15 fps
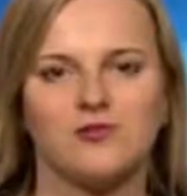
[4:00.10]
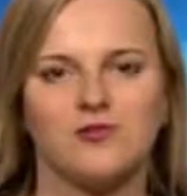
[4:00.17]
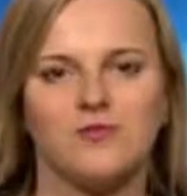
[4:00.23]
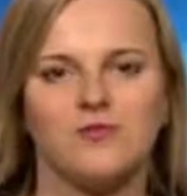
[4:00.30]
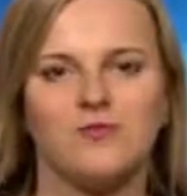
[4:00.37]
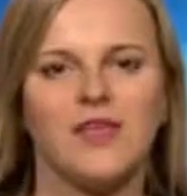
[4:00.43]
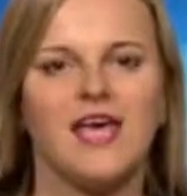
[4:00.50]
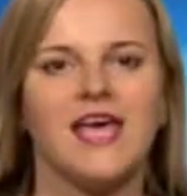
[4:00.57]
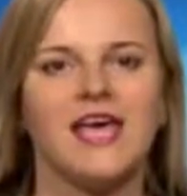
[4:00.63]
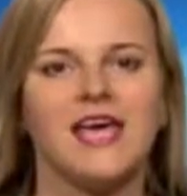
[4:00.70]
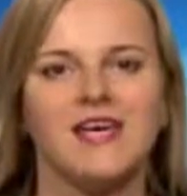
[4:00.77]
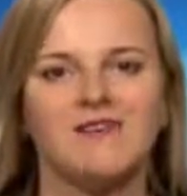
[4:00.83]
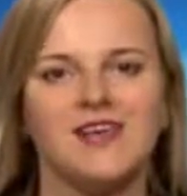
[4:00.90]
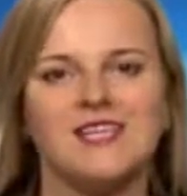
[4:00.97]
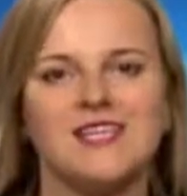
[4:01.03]
Tempe
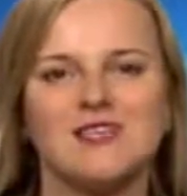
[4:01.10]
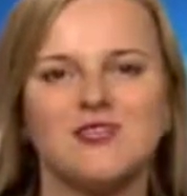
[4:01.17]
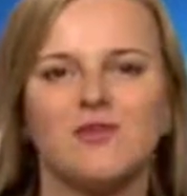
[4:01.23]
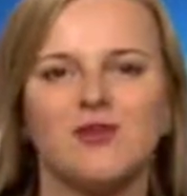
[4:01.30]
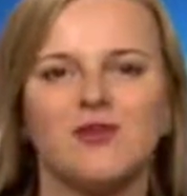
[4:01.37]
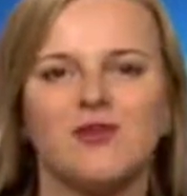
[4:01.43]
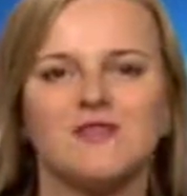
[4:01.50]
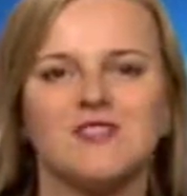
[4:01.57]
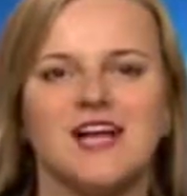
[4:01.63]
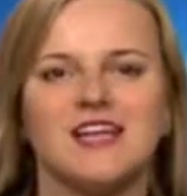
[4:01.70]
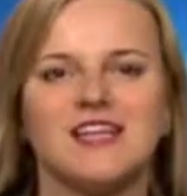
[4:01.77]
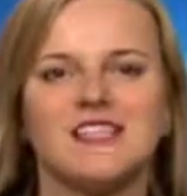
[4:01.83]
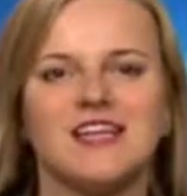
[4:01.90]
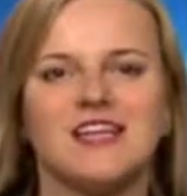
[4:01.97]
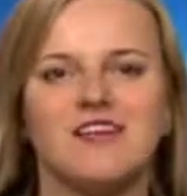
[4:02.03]
Police Department has
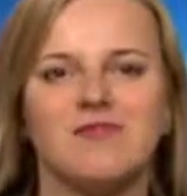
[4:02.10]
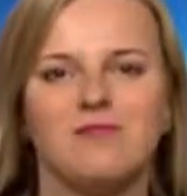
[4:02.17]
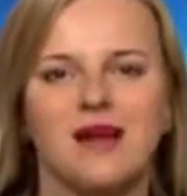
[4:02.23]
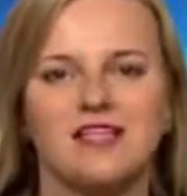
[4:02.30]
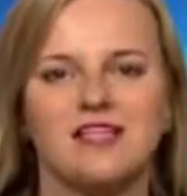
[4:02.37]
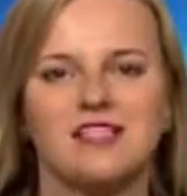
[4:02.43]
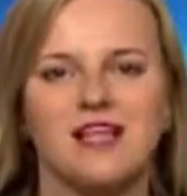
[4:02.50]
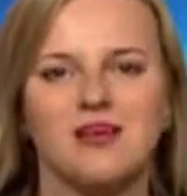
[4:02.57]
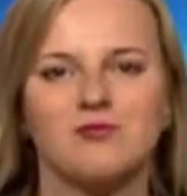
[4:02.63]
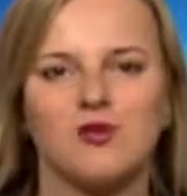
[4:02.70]
one lr